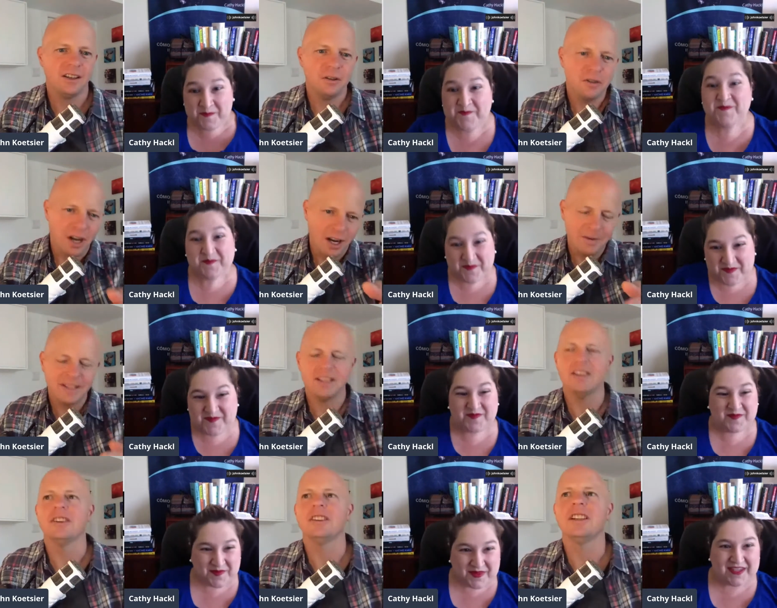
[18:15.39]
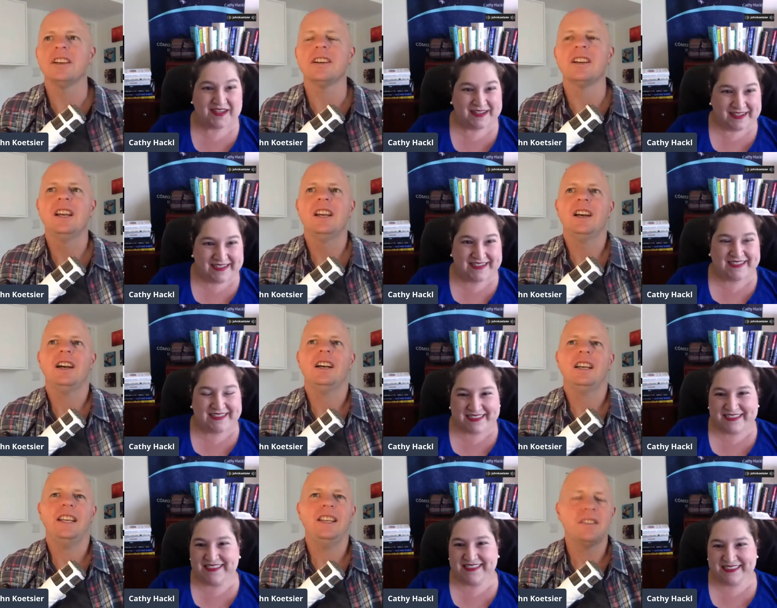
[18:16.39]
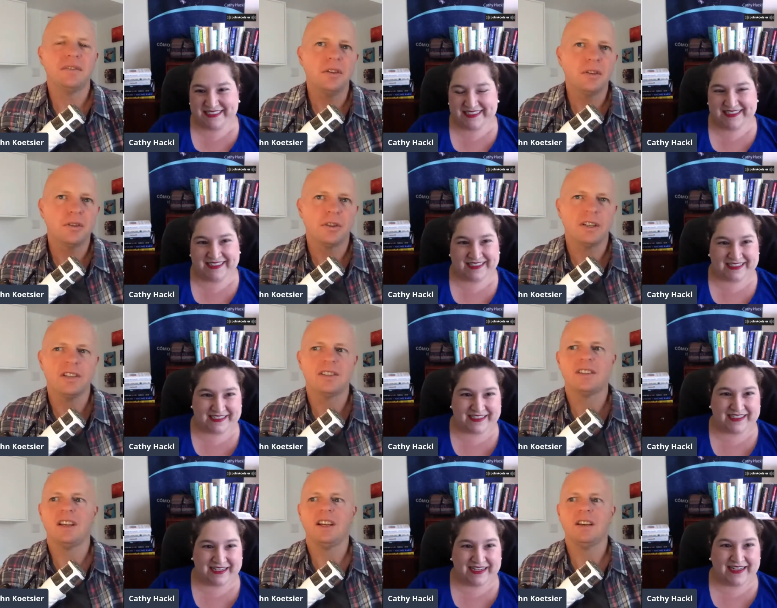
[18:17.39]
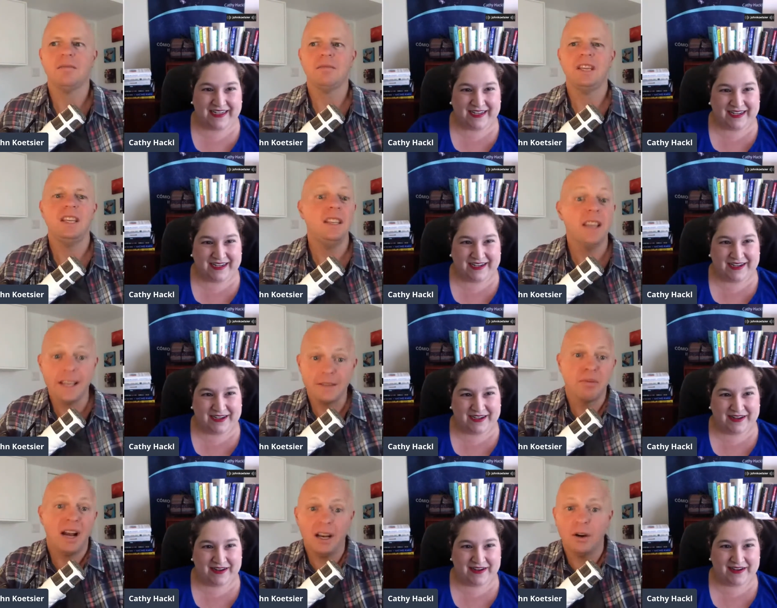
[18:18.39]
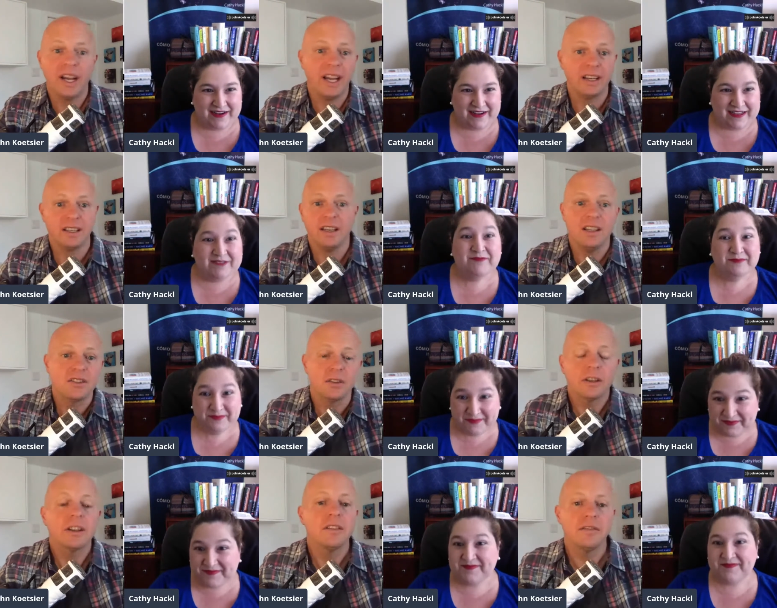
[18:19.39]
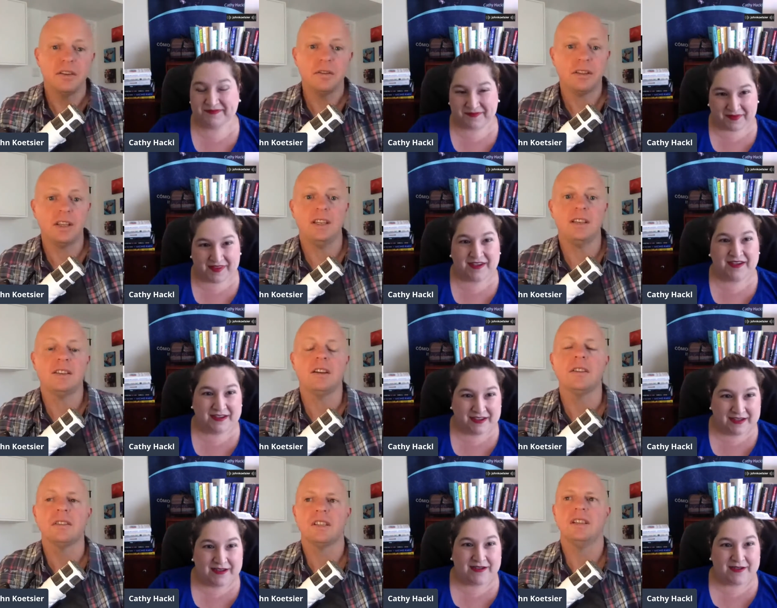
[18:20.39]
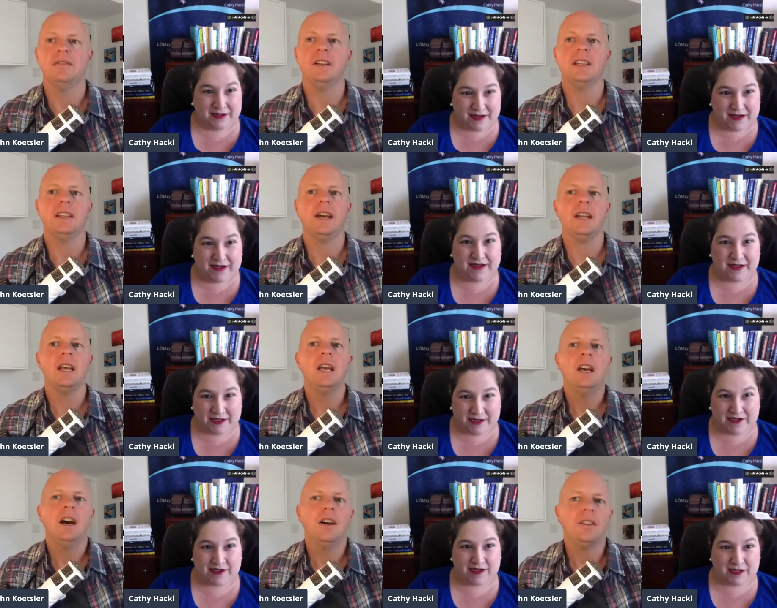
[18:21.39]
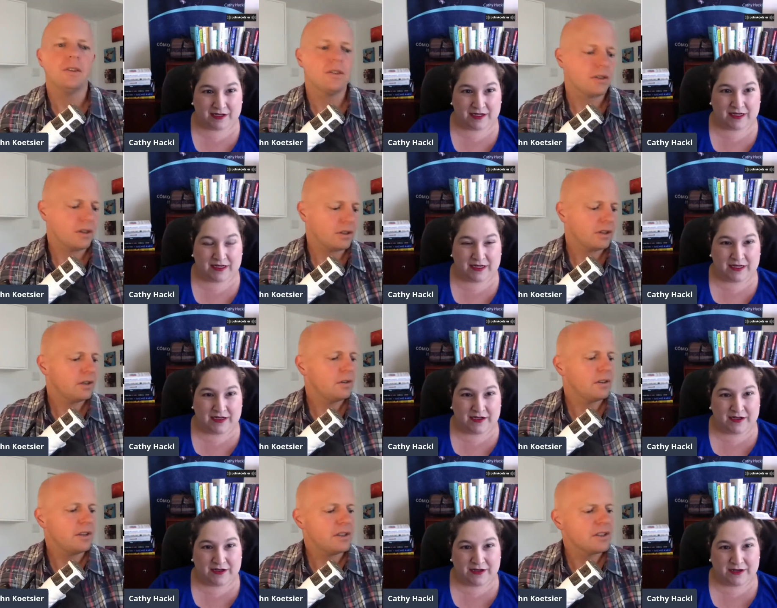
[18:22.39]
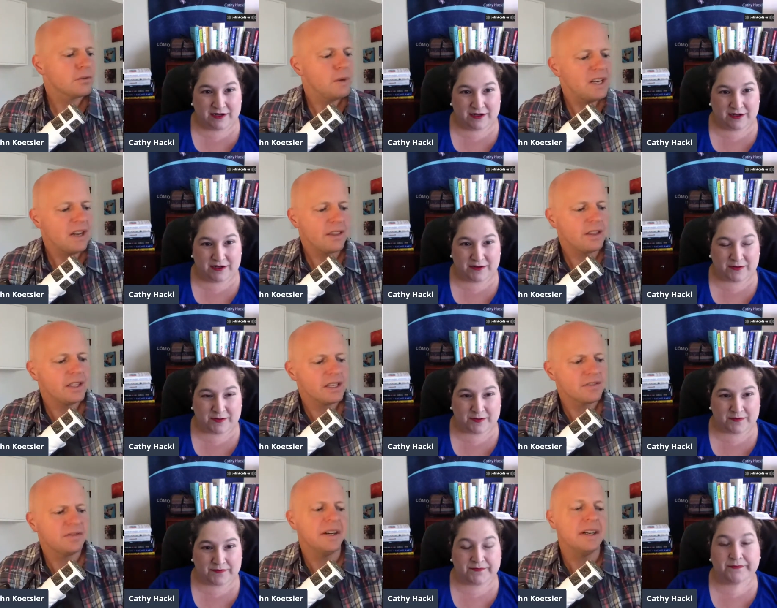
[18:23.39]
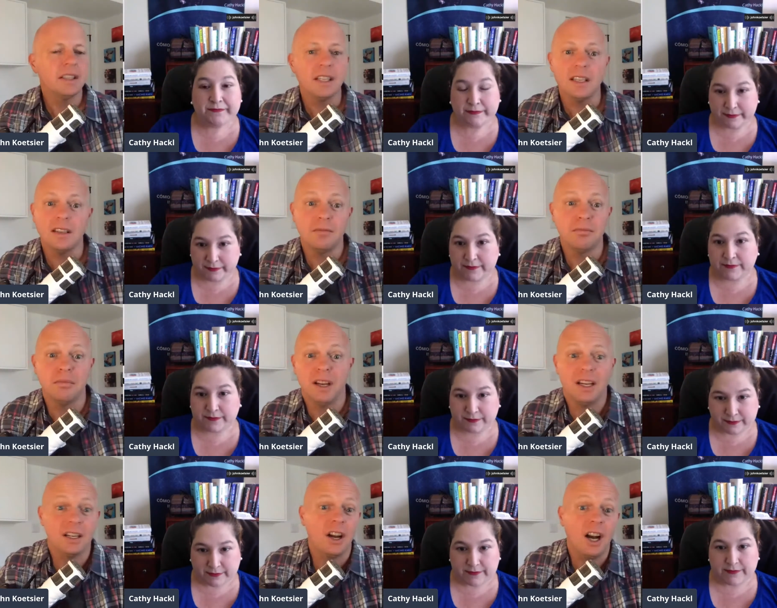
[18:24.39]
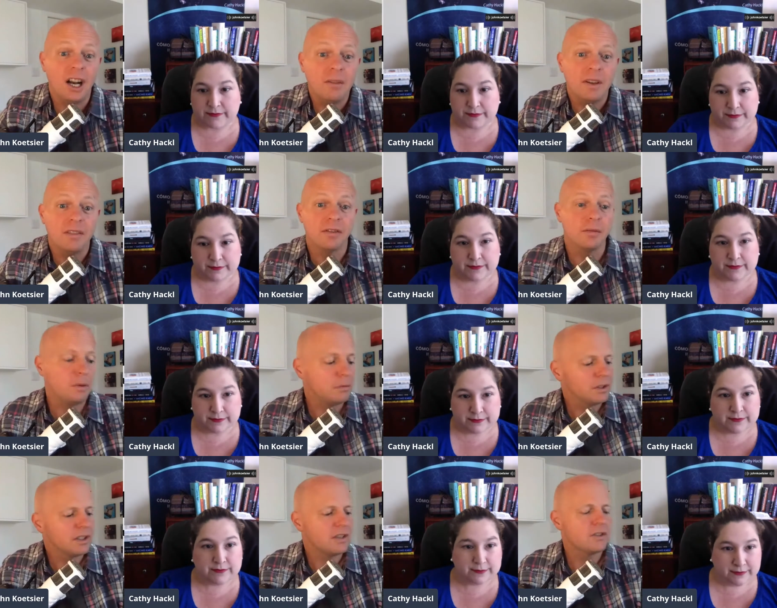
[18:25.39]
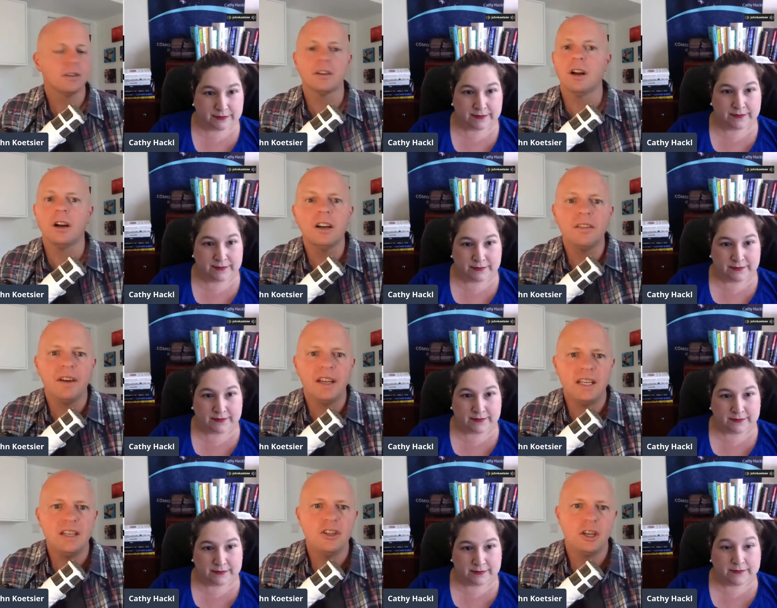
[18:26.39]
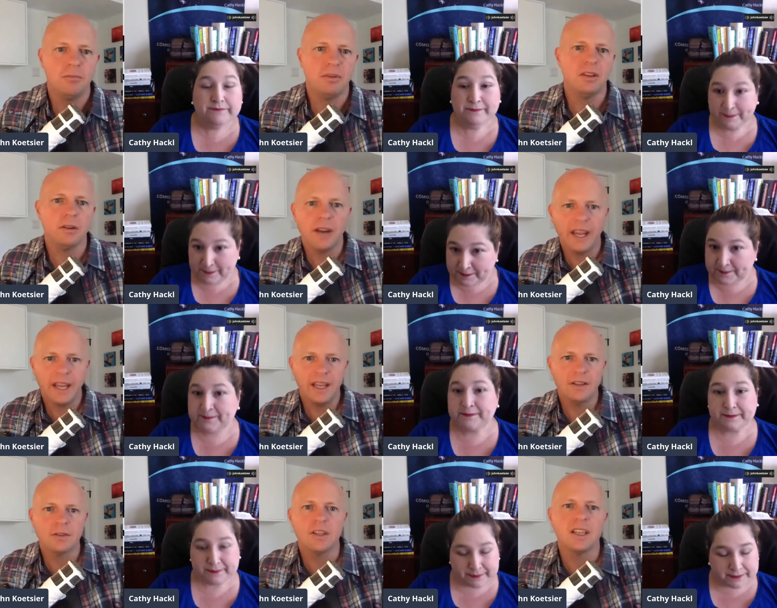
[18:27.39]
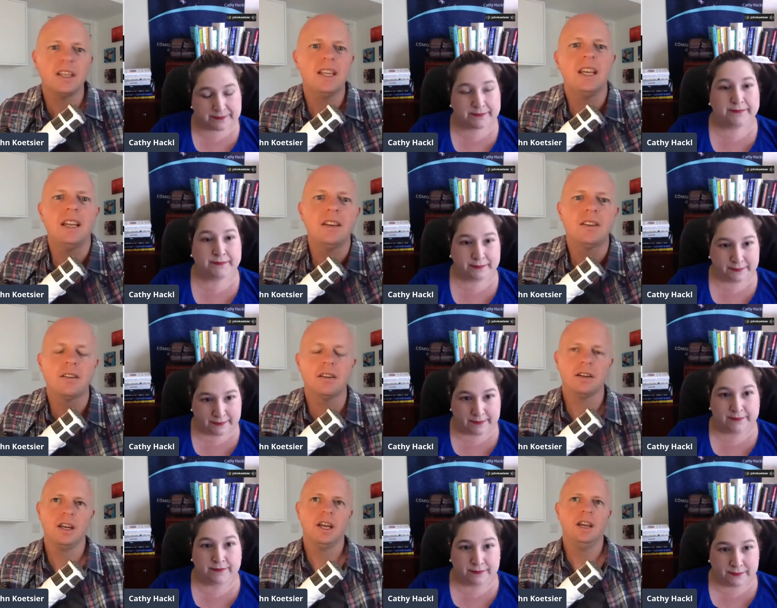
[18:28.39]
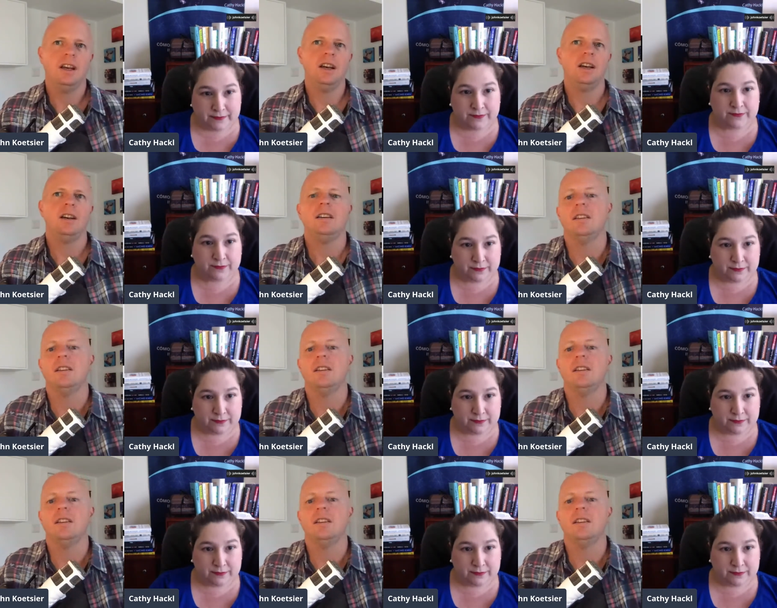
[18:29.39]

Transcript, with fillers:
Speaker 1: who commented earlier, uh, and he's a futurist. Um, he has biohacked and inserted a few things and other stuff like that. Others are, you know, in, in Sweden, I think it's fairly uh, common for people to insert an RFID chip in their hand so they can get into their uh,